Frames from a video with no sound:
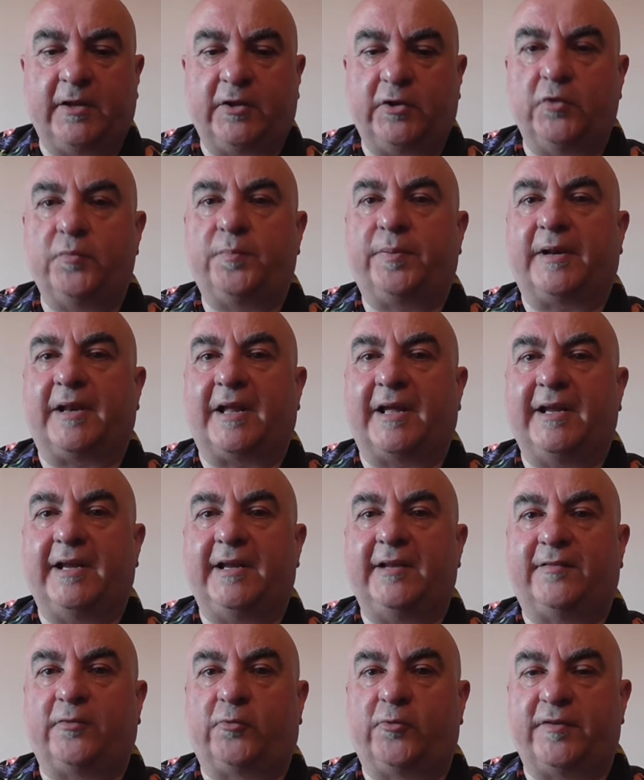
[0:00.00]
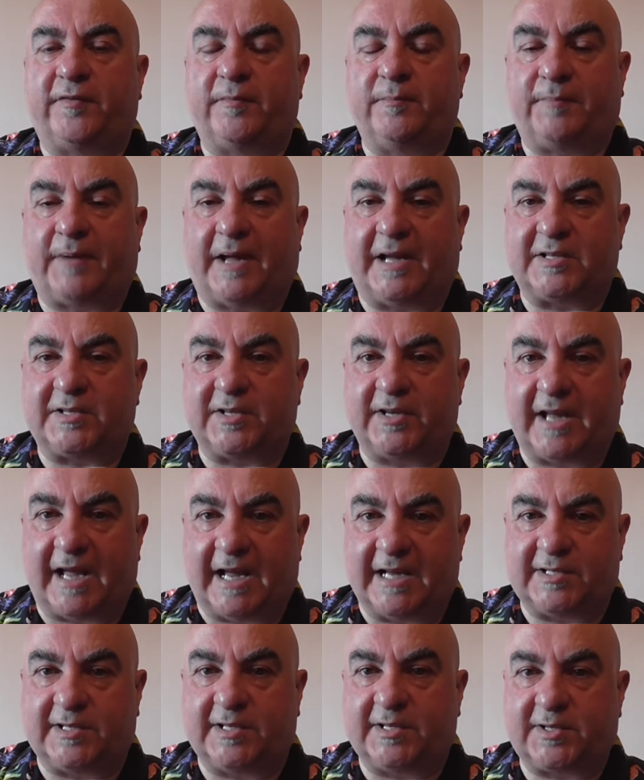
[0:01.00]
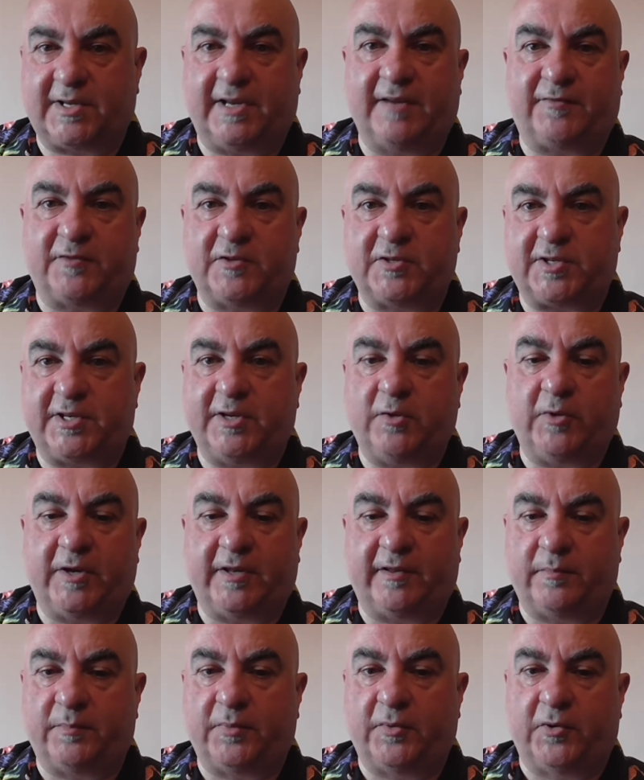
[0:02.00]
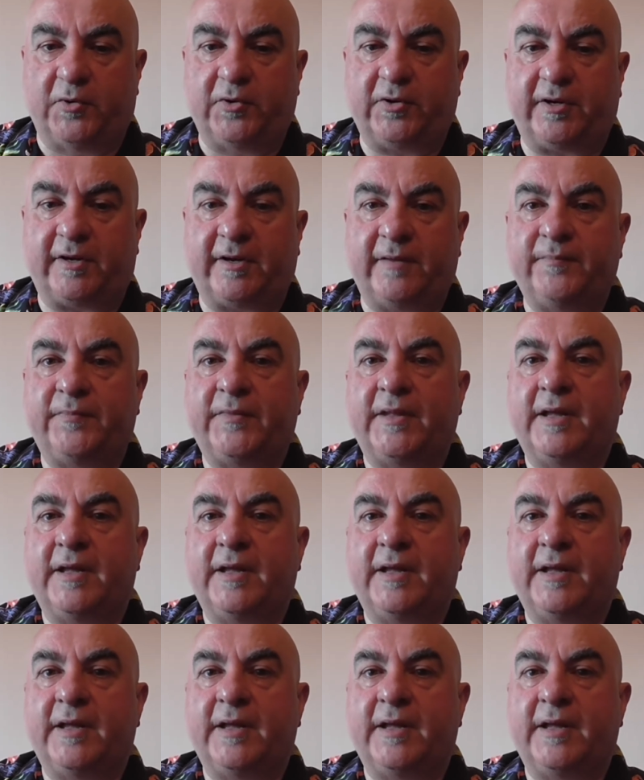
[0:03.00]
you play the rhythm pattern as it's given to you in the book.